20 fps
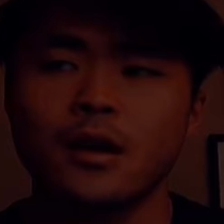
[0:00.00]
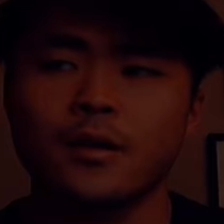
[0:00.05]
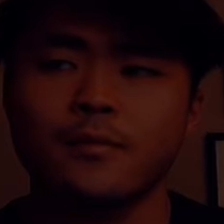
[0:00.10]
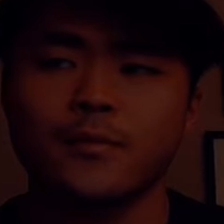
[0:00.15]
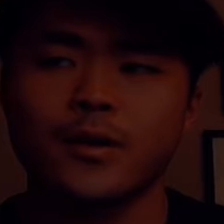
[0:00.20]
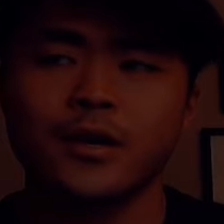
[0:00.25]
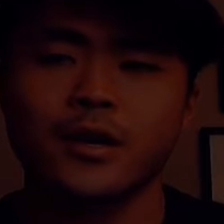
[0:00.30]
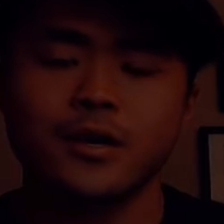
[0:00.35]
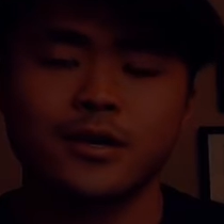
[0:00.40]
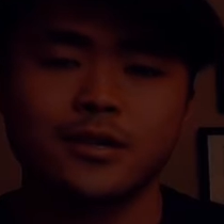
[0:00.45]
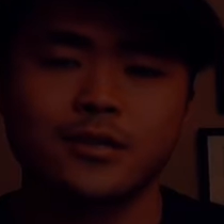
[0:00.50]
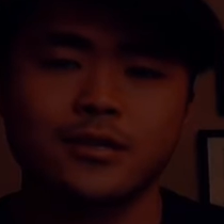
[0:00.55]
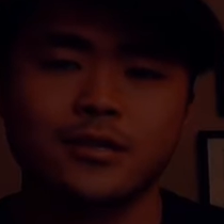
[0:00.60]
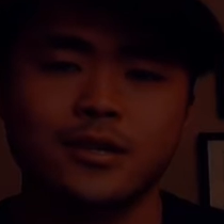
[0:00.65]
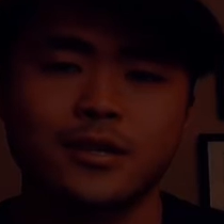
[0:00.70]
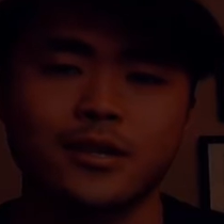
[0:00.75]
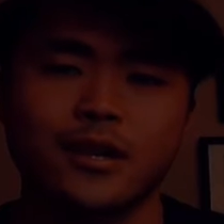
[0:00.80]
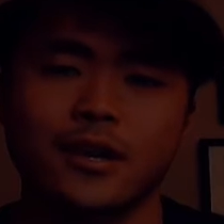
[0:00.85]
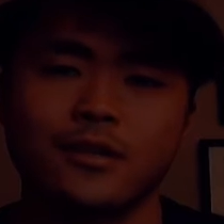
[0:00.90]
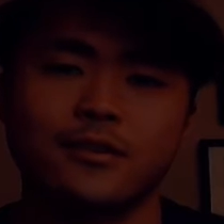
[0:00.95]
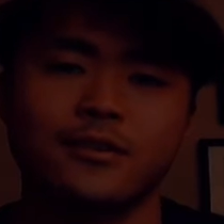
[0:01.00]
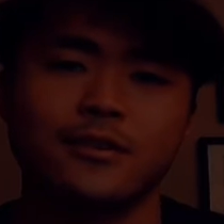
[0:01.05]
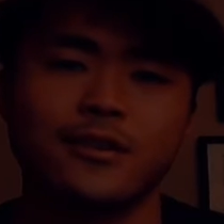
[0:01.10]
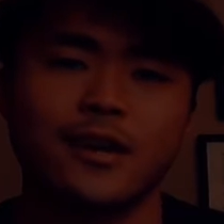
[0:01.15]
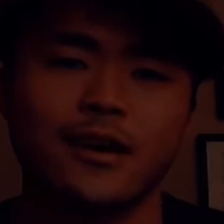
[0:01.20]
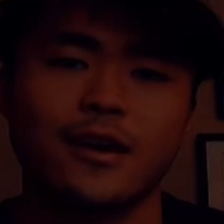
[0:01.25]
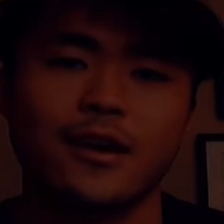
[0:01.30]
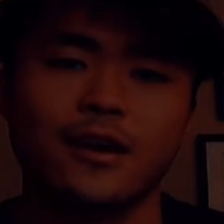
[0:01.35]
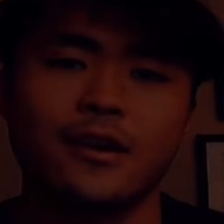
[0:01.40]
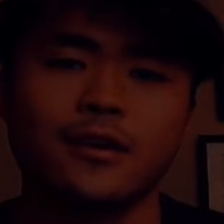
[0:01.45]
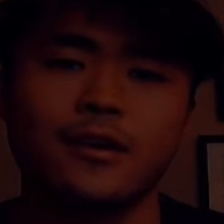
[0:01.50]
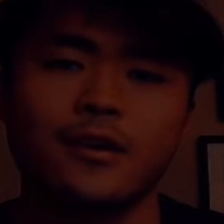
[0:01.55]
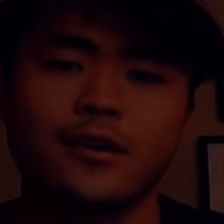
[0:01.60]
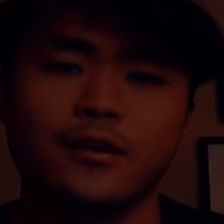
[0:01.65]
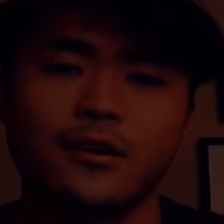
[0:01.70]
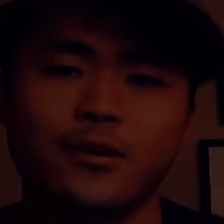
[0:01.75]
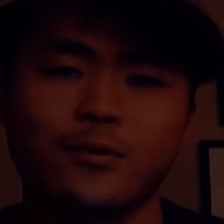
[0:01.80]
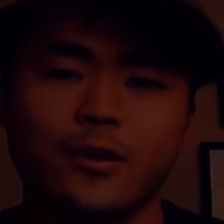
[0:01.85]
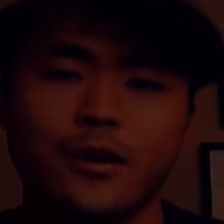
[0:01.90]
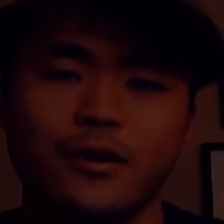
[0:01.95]
Because at the end of the day,
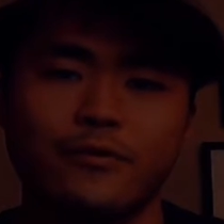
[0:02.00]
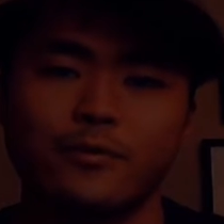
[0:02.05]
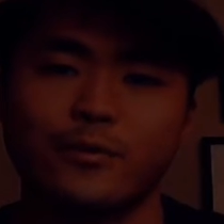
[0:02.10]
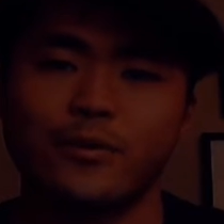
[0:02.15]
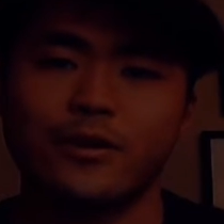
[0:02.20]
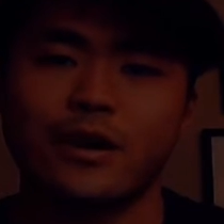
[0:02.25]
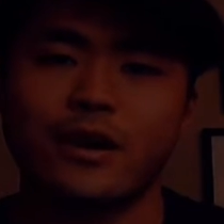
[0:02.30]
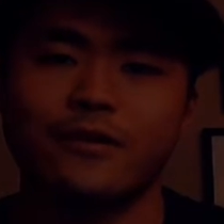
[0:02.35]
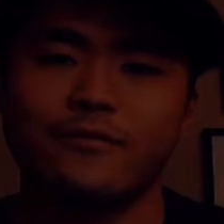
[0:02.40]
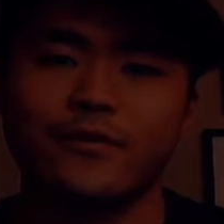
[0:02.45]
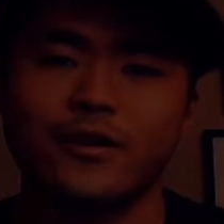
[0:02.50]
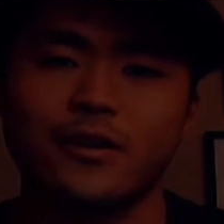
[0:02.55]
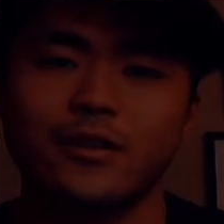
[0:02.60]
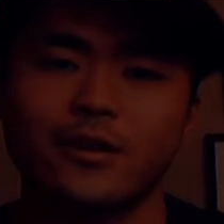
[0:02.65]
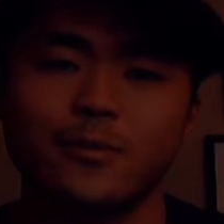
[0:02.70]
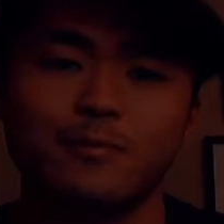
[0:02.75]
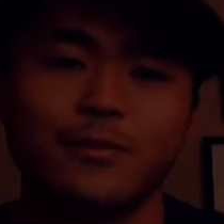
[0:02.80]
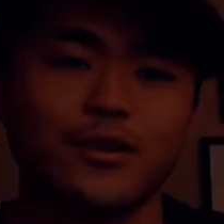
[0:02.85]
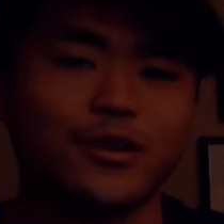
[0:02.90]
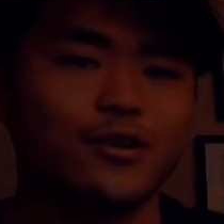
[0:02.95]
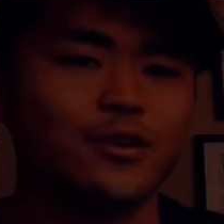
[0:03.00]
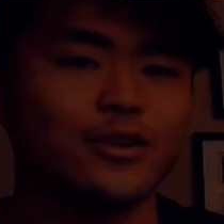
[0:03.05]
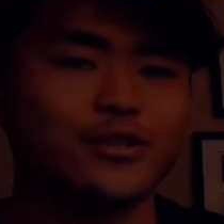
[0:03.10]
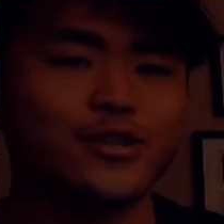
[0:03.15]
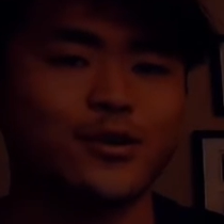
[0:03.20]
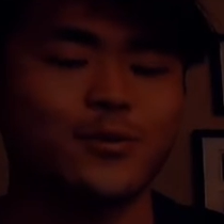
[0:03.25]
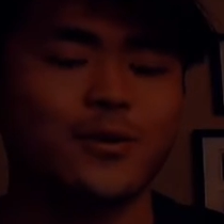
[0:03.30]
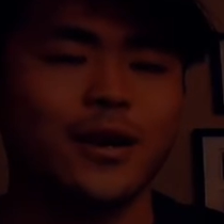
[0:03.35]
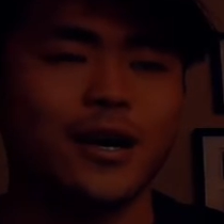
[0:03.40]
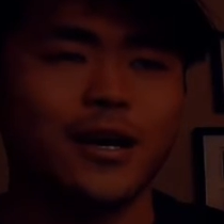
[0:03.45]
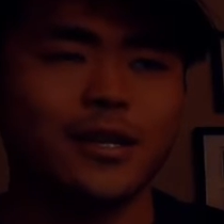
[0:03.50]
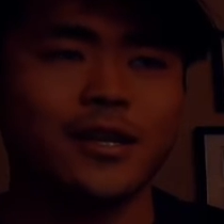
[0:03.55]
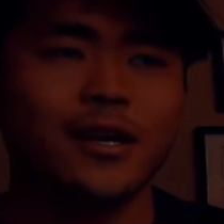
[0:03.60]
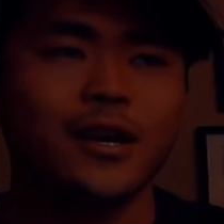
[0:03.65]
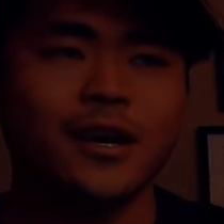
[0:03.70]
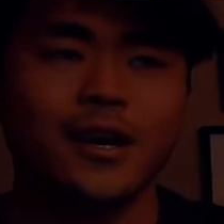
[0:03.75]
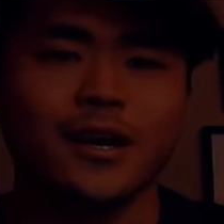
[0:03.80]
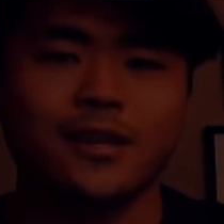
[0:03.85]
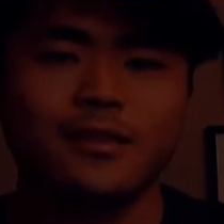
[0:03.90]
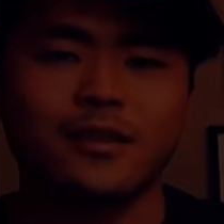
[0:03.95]
you want everyone to have fun, but you also
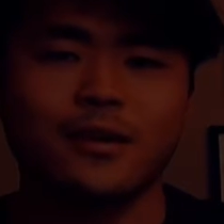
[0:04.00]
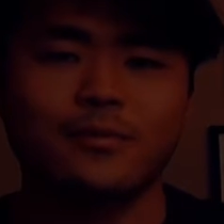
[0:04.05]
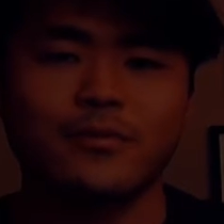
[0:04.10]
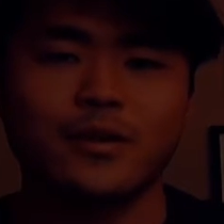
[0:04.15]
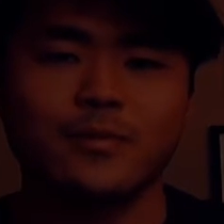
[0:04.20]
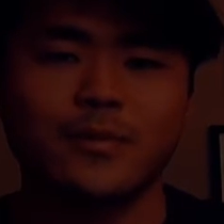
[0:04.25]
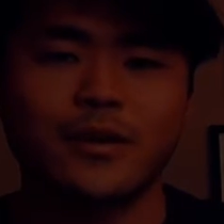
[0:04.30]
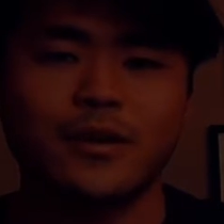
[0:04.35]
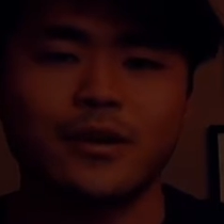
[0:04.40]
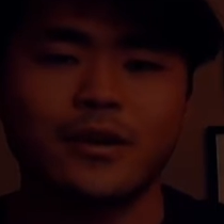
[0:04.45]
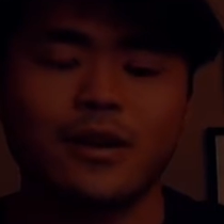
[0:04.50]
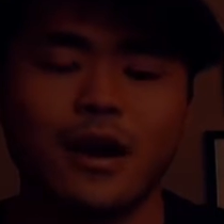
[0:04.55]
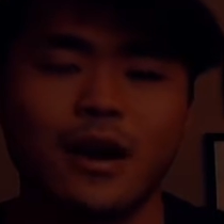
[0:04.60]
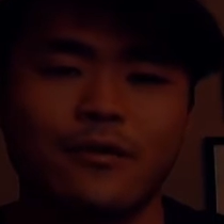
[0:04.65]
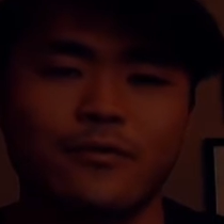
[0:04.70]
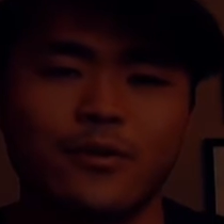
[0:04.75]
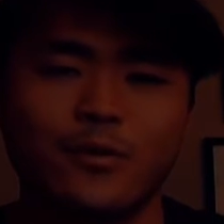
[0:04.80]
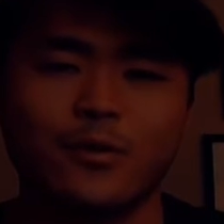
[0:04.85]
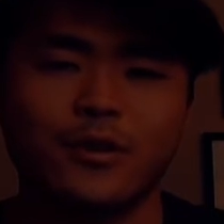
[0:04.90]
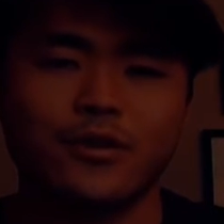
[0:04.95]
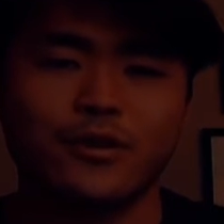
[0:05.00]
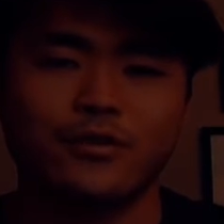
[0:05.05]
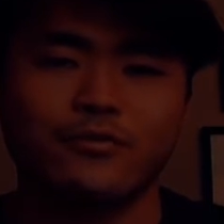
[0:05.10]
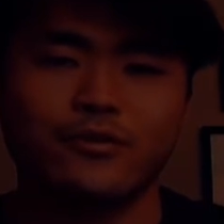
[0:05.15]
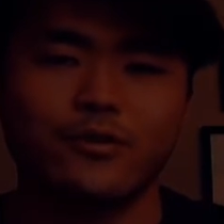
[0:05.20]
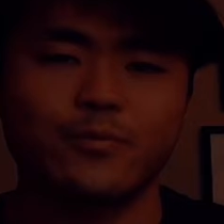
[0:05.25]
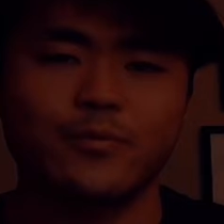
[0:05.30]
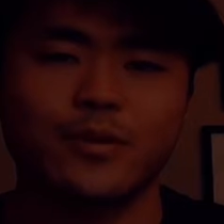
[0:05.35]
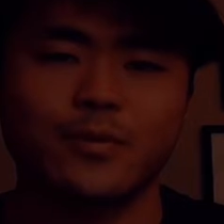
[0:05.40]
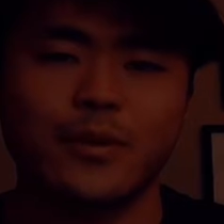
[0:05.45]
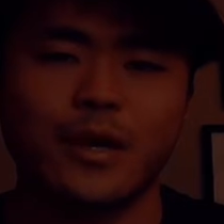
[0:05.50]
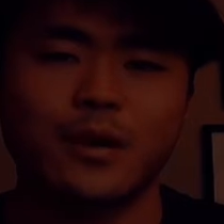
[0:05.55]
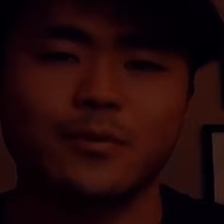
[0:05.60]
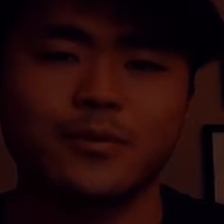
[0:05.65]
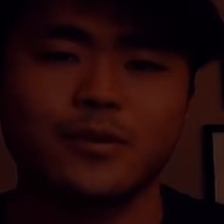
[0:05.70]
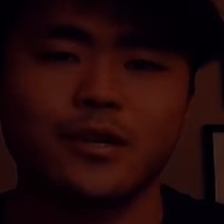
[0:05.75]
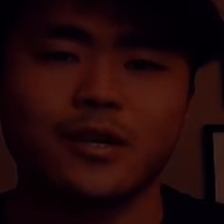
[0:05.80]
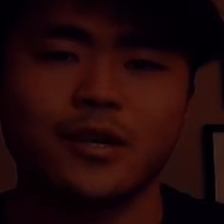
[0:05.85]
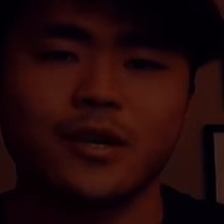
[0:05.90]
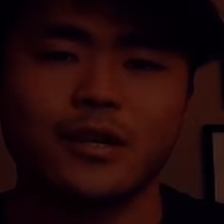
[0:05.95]
want them to be, everyone in the group to be
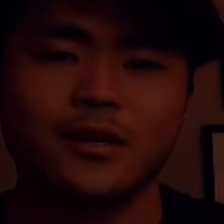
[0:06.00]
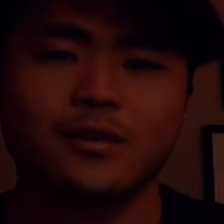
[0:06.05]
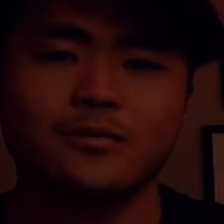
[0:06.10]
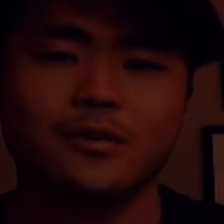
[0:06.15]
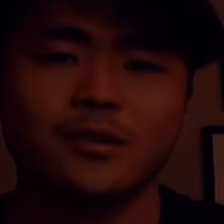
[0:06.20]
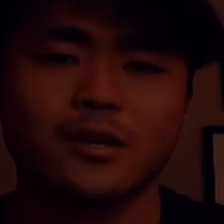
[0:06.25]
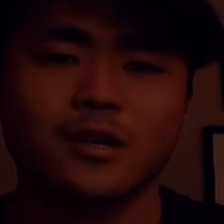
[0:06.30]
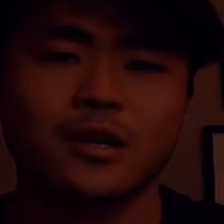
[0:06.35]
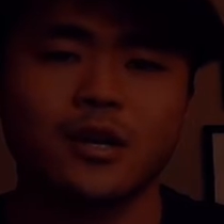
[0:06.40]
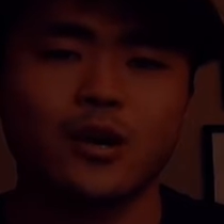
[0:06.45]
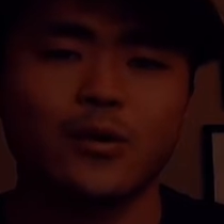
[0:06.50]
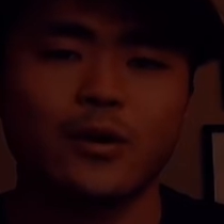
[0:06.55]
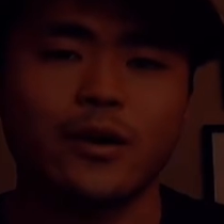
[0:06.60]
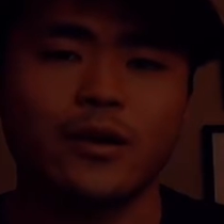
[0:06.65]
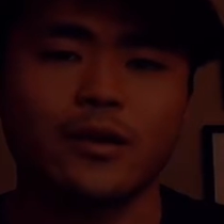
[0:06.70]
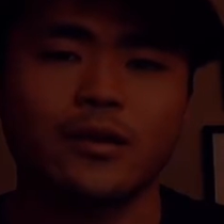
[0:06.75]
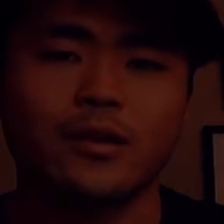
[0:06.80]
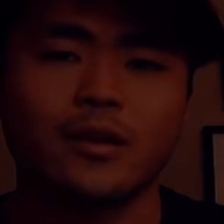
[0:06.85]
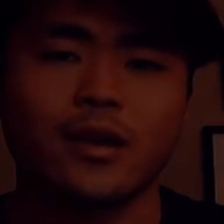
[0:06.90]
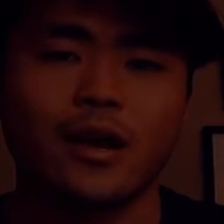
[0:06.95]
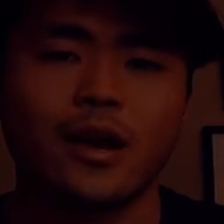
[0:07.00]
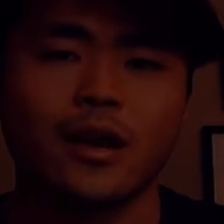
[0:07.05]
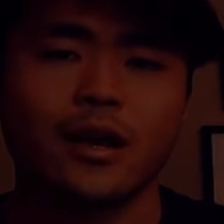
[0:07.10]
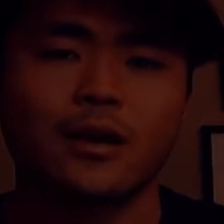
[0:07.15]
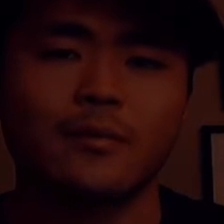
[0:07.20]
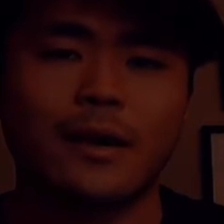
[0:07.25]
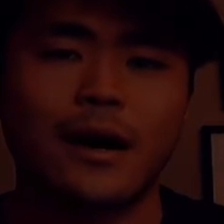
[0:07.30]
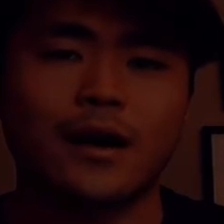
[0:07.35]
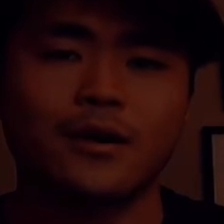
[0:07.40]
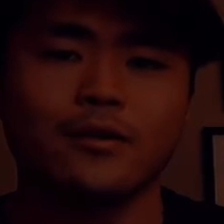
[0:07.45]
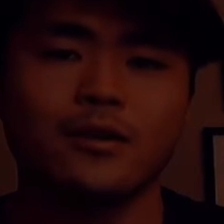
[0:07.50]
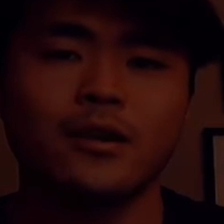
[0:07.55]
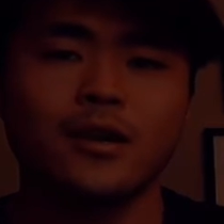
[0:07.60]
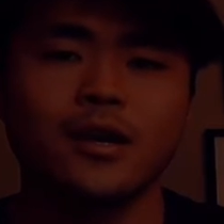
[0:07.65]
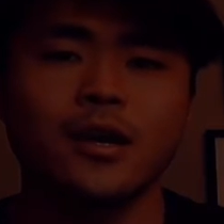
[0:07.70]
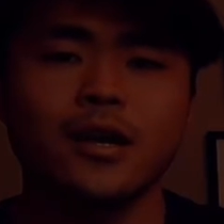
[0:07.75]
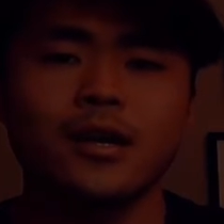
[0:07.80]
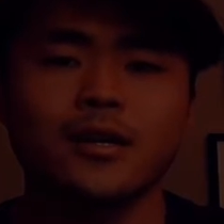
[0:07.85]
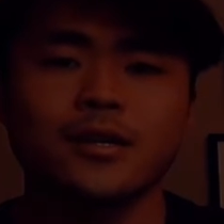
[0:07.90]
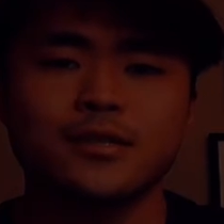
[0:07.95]
able to go in and come out
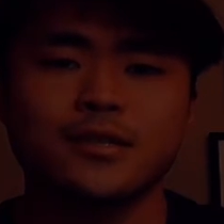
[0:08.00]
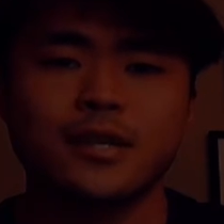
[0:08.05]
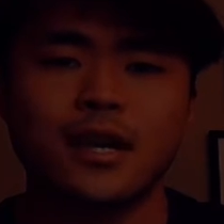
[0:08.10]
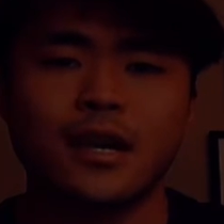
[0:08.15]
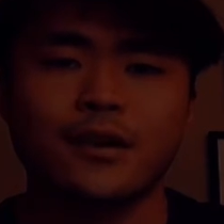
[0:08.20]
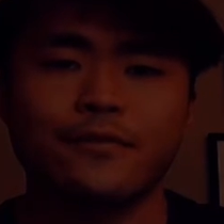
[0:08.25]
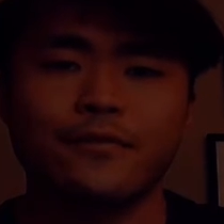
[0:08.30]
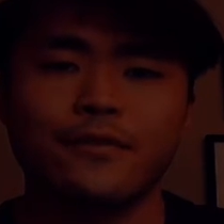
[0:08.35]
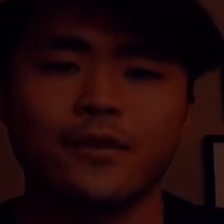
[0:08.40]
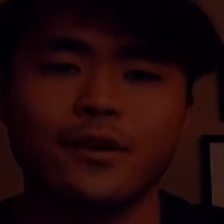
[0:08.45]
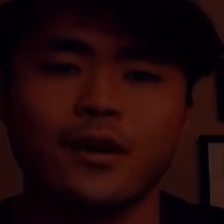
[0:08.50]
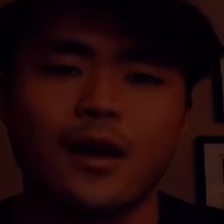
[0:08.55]
safe